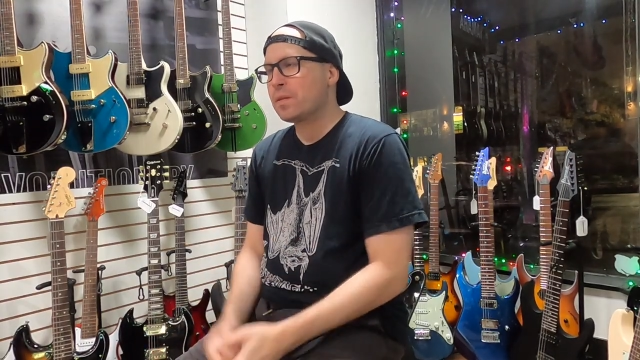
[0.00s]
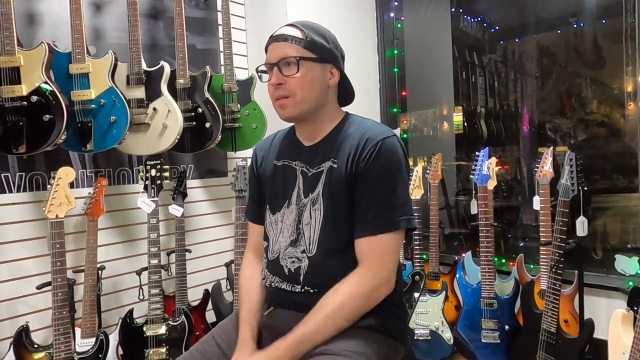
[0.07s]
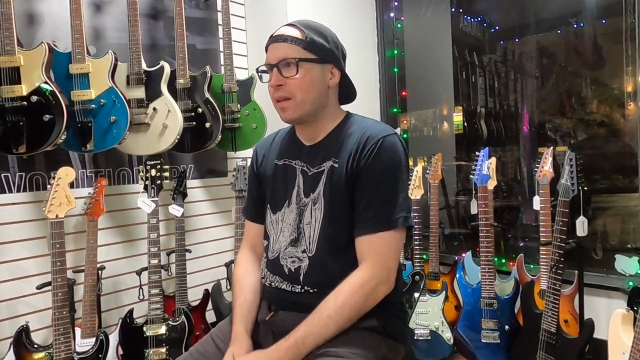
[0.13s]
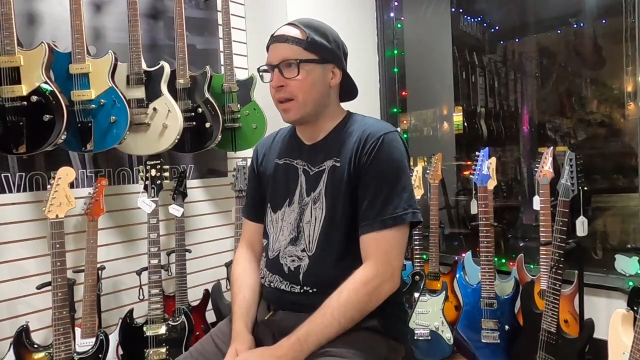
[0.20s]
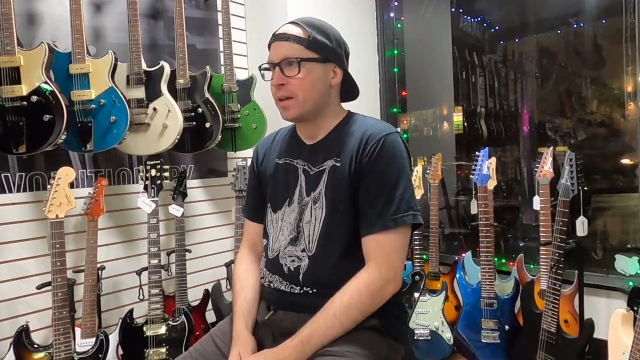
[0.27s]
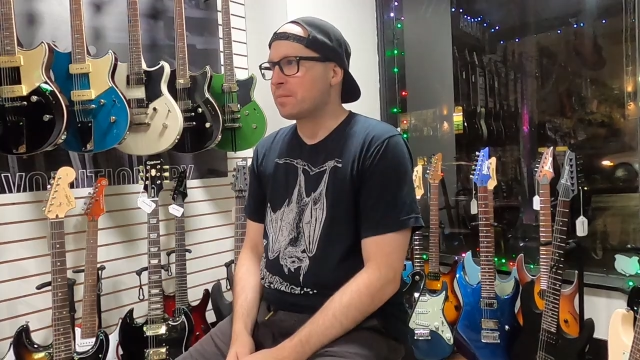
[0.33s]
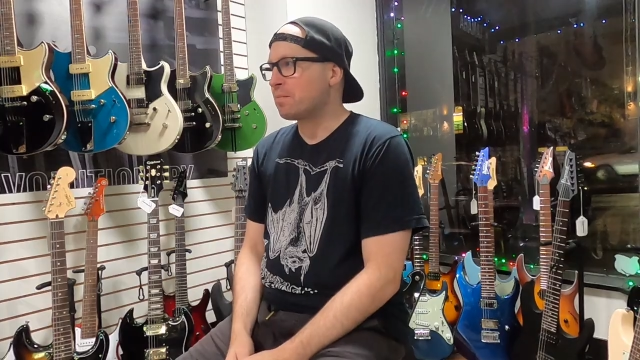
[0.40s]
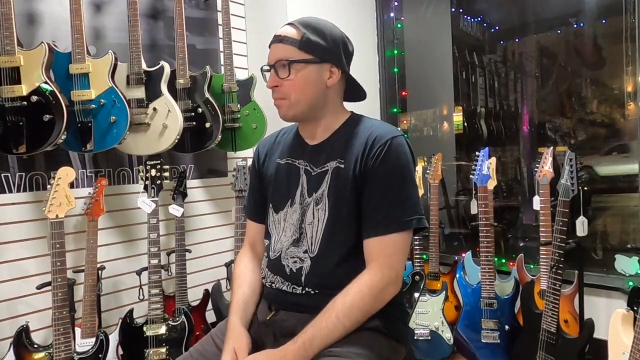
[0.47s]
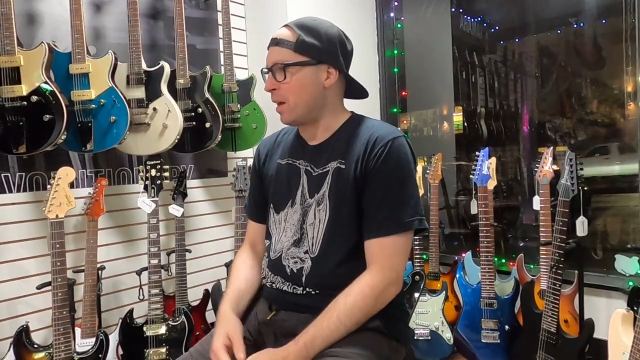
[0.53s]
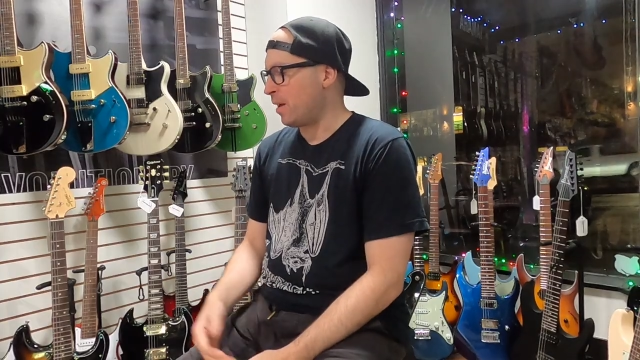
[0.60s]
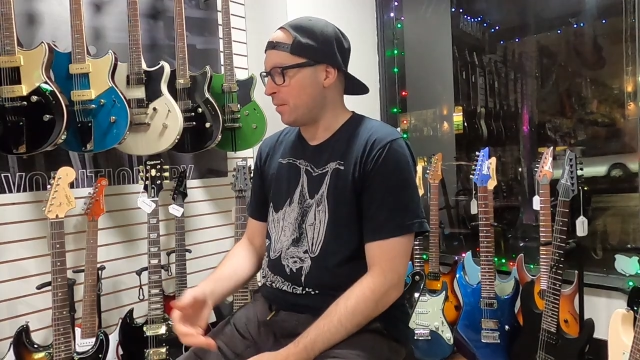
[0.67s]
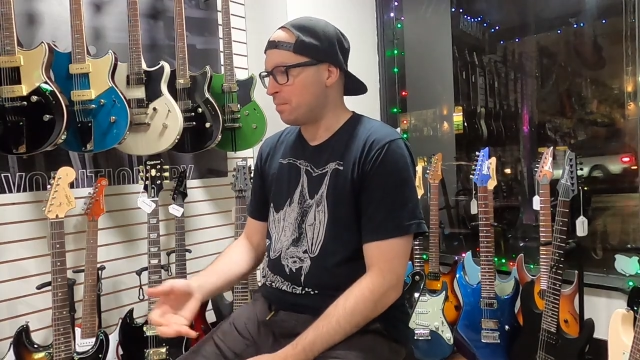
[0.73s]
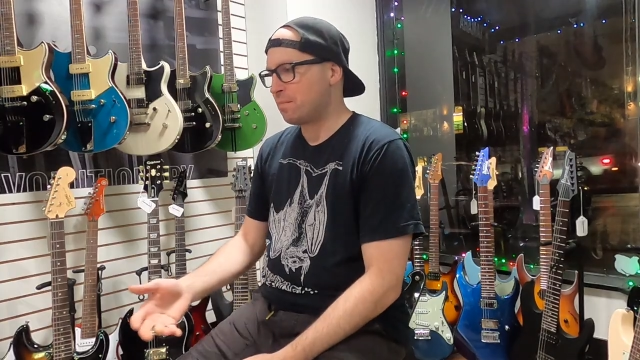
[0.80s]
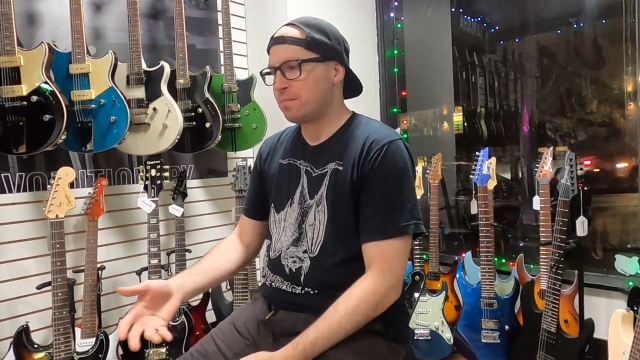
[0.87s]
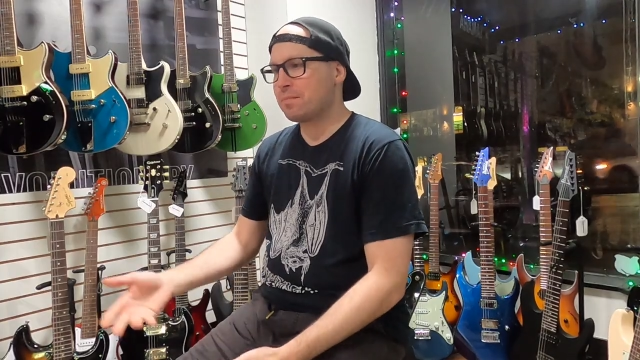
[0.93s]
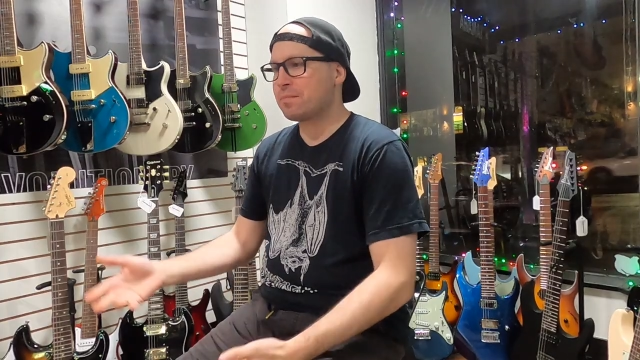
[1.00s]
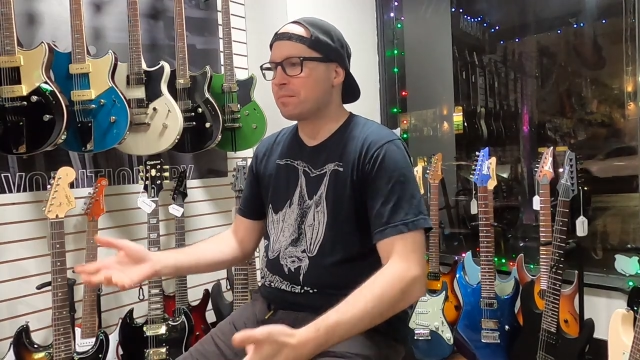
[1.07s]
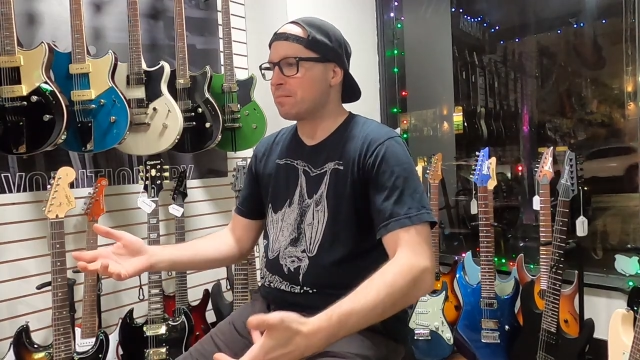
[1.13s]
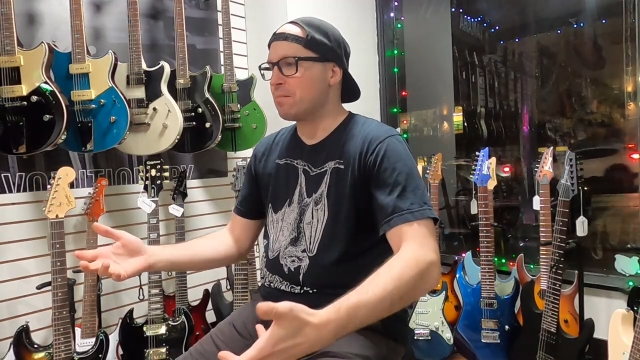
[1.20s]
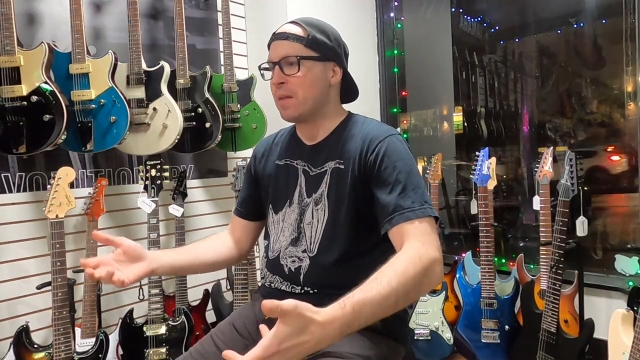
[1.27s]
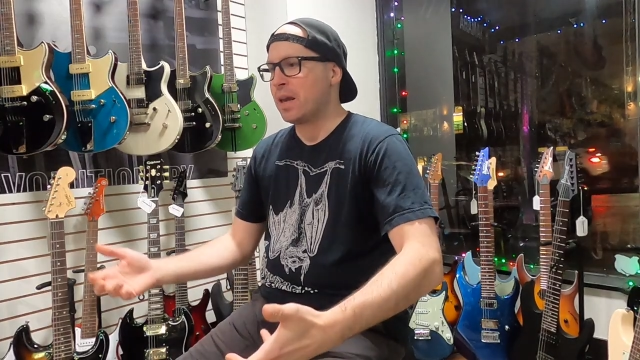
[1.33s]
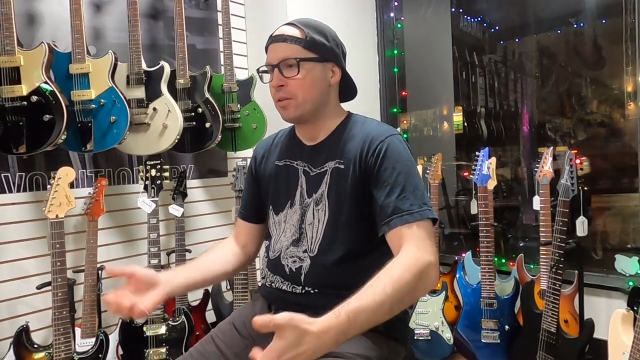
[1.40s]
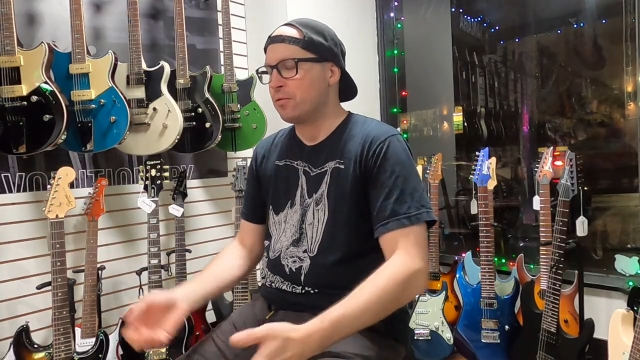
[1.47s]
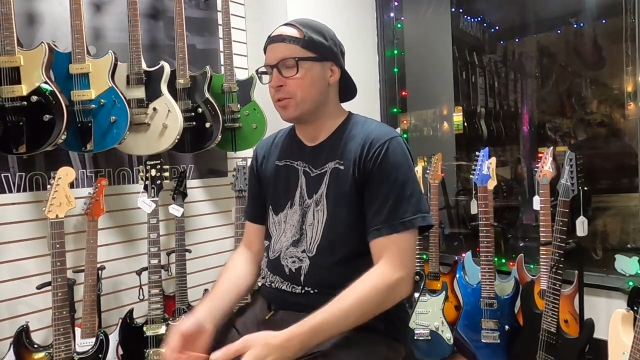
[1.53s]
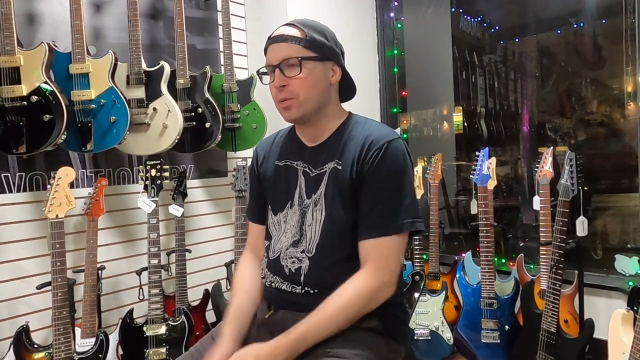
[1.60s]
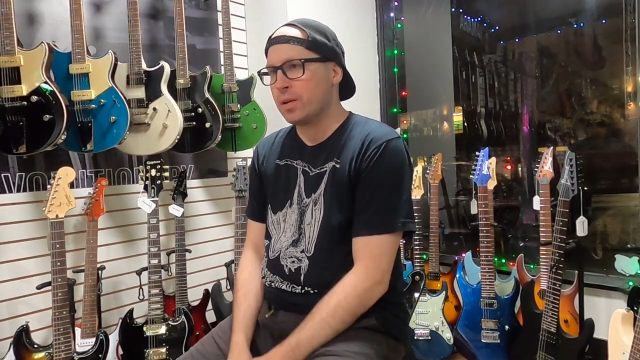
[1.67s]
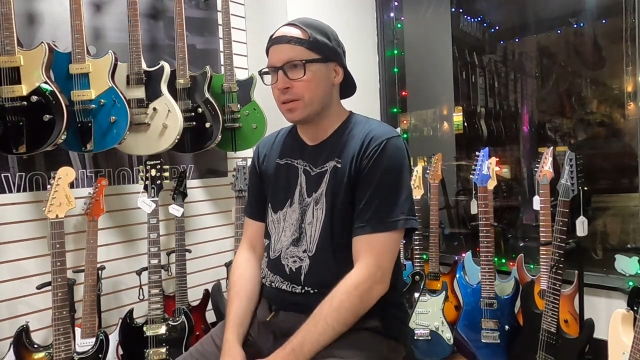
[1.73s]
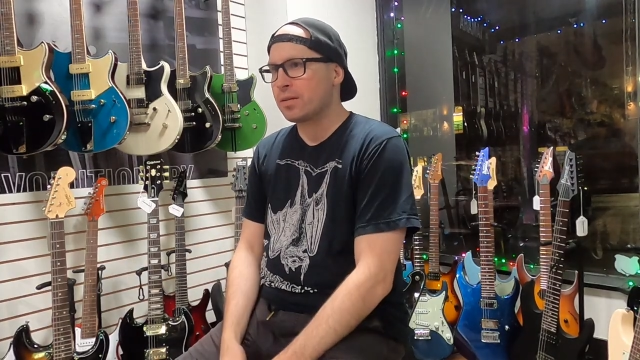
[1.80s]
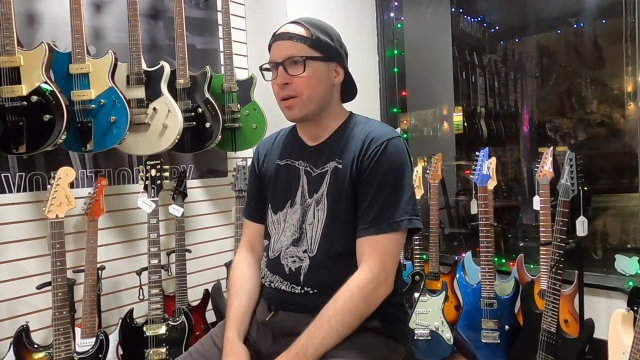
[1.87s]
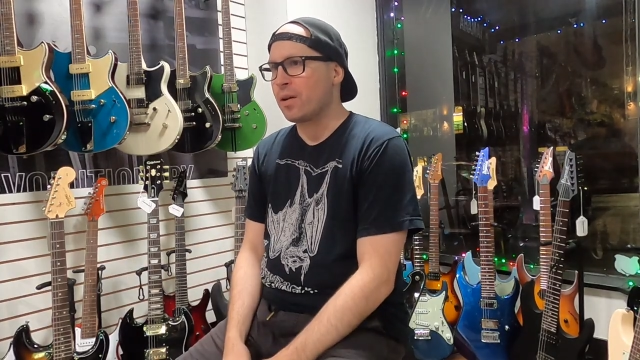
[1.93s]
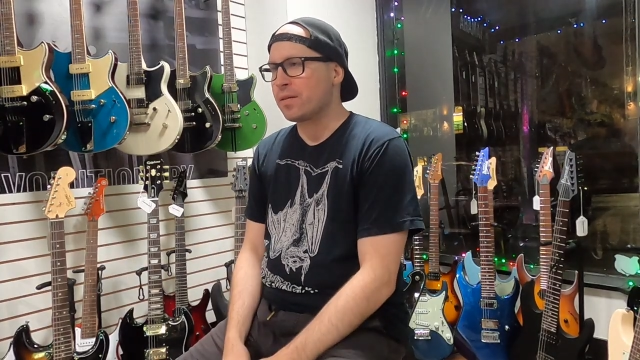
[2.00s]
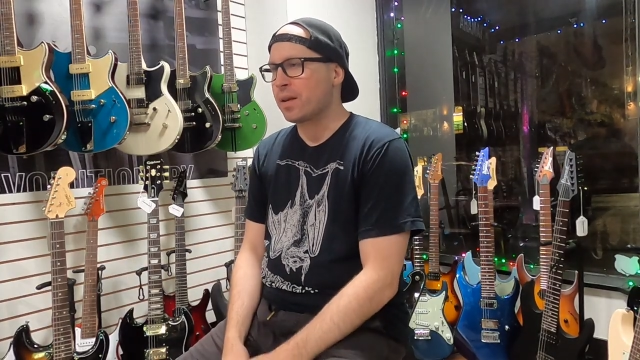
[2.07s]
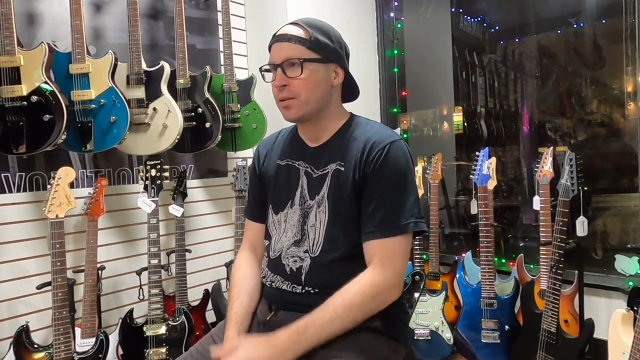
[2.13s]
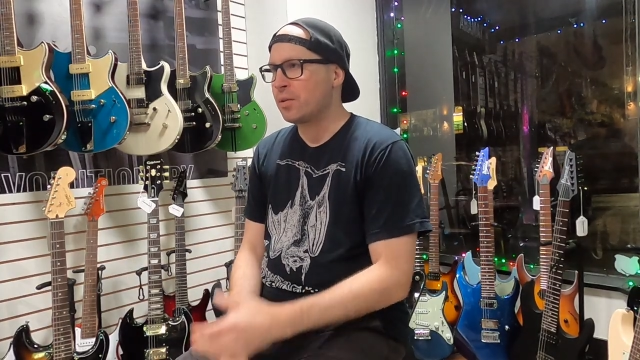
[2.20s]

like my main few guitars.